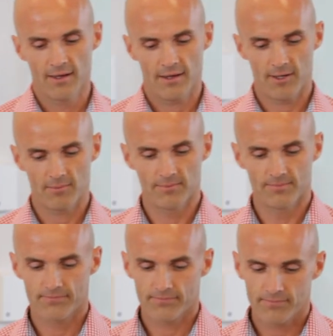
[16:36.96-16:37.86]

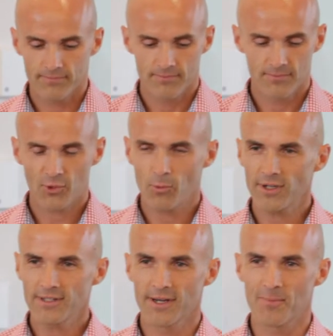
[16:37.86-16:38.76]
Um, so
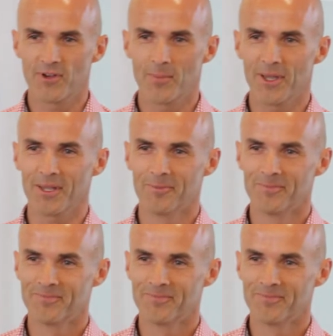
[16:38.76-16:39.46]
what is an MVP?